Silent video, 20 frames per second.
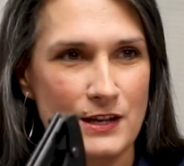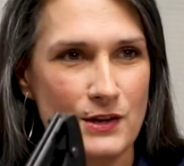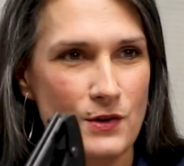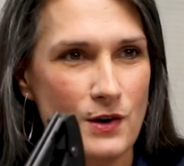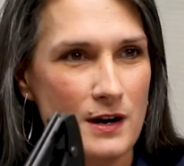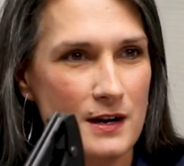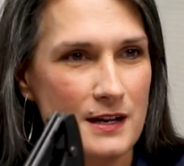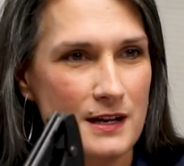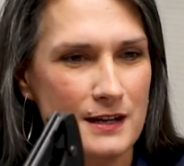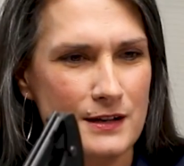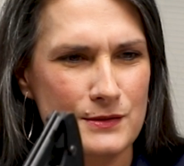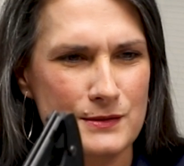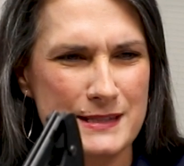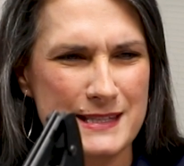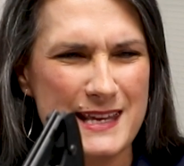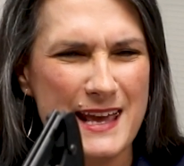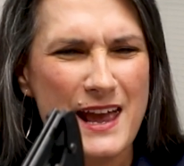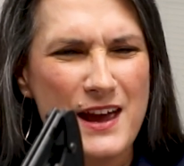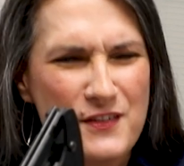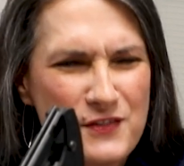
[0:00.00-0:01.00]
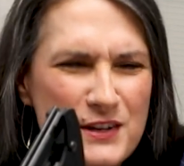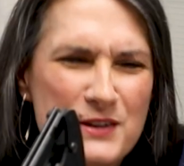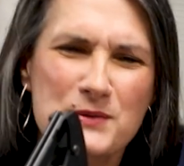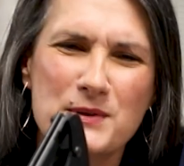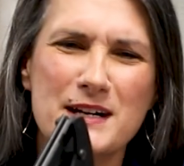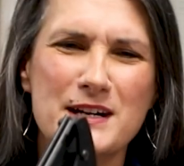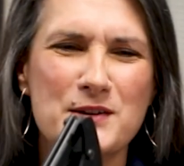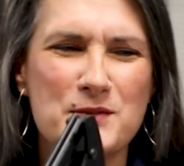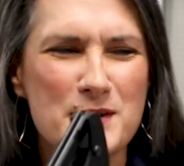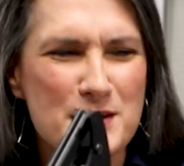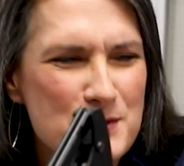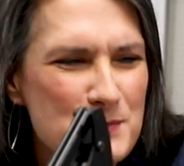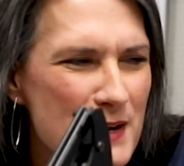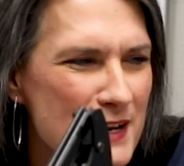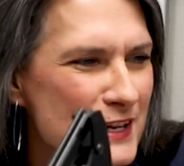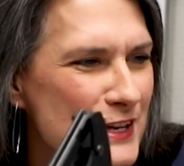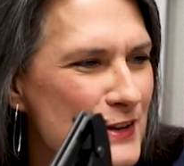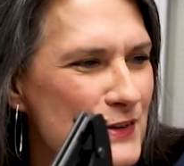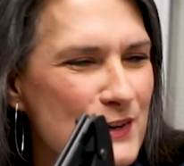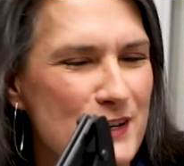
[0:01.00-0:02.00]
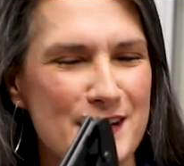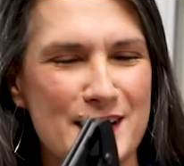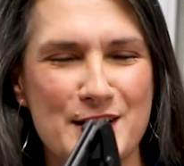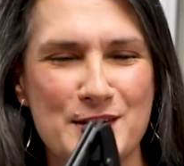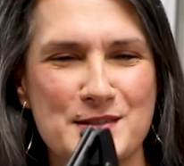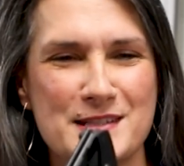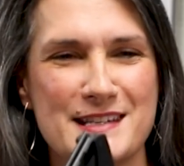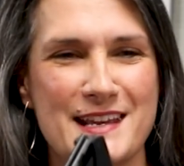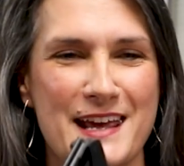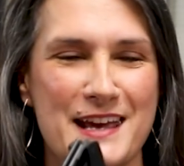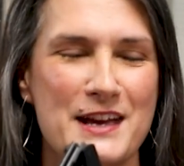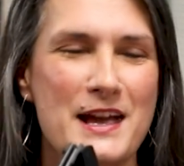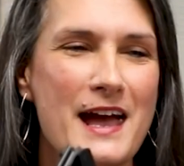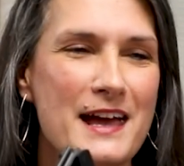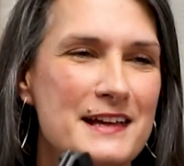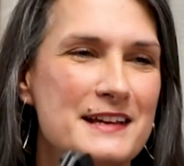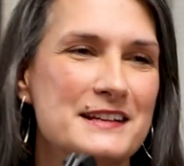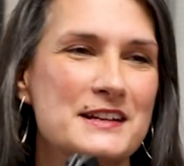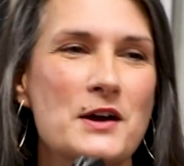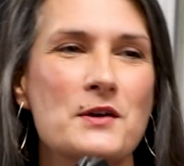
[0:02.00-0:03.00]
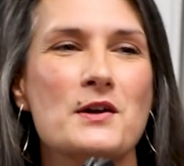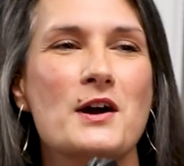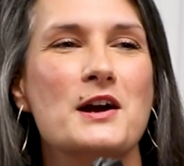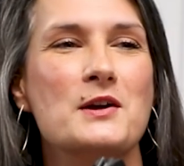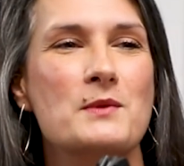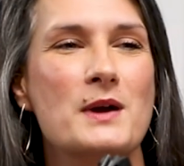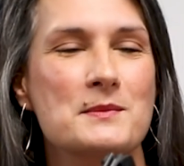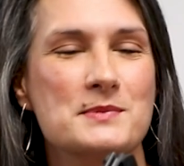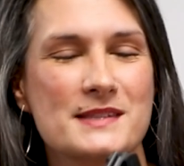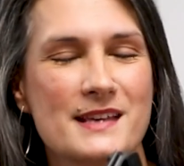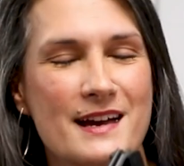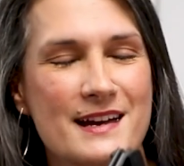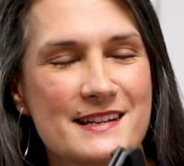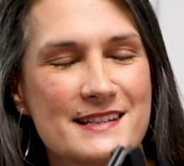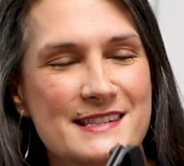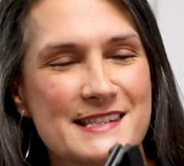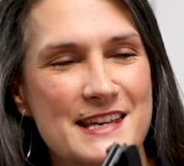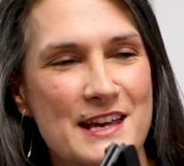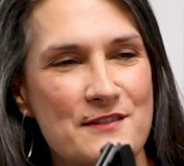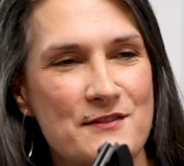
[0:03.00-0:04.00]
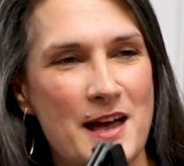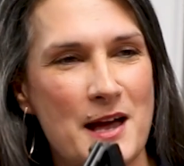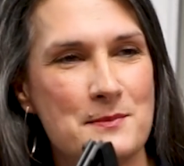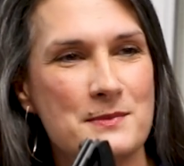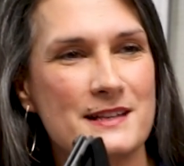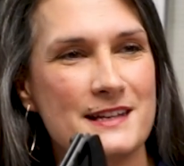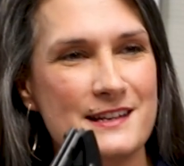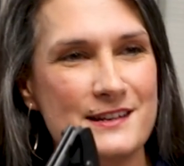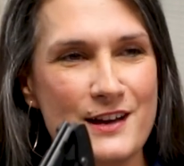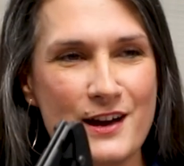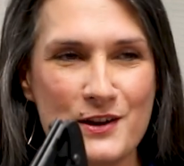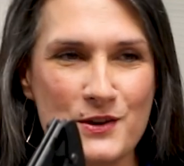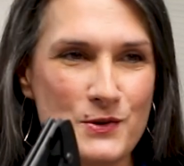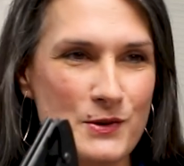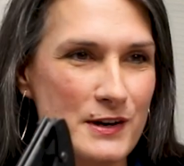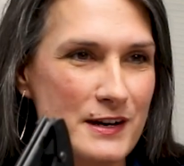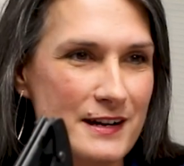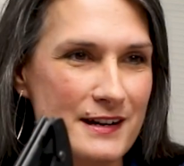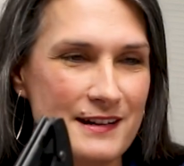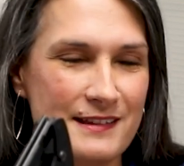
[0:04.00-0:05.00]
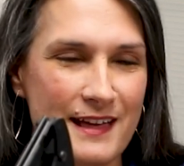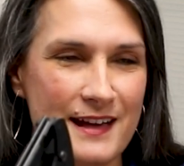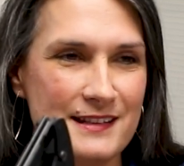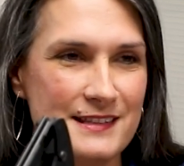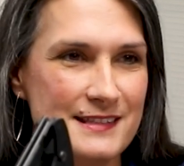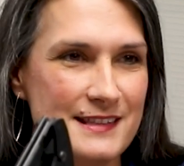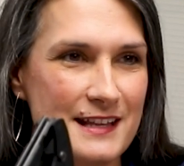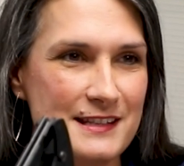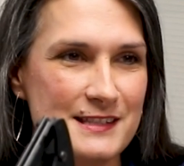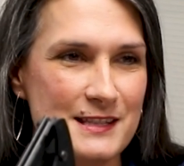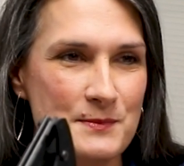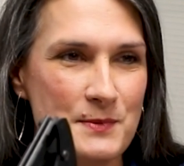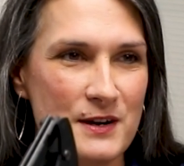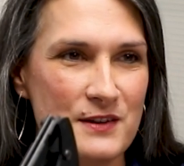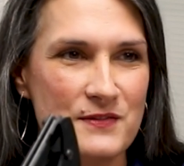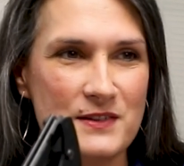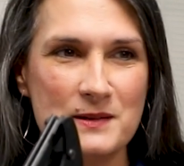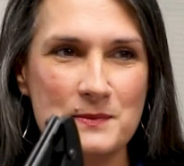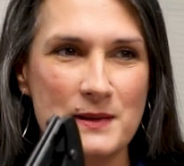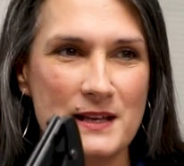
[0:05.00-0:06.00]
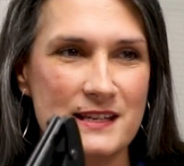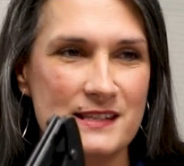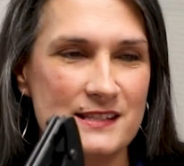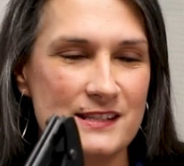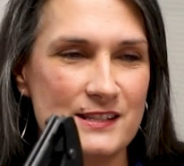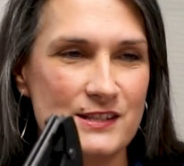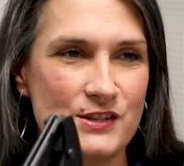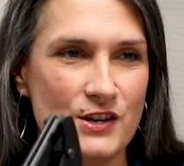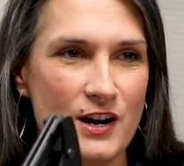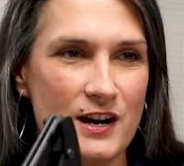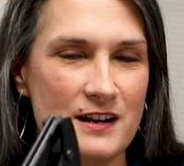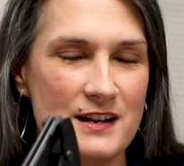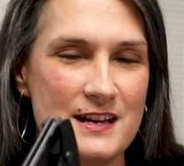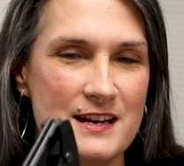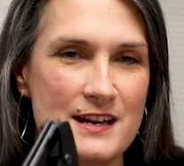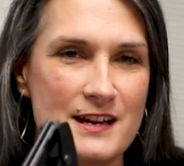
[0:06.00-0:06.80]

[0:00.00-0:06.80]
QR codes everywhere. Where's to my QR code today. Go to our website, cfabilene.org. That's the perfect place to start.